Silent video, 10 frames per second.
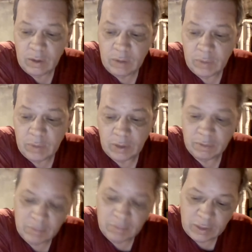But
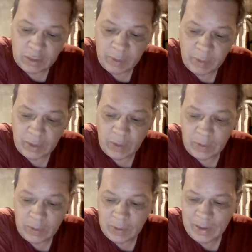that's enough about that
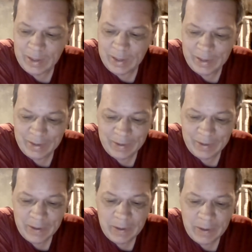one there.
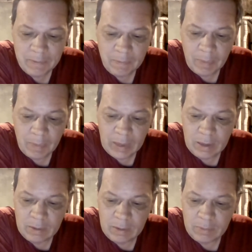
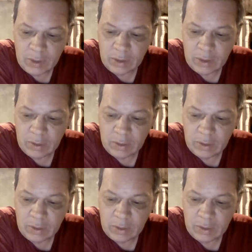But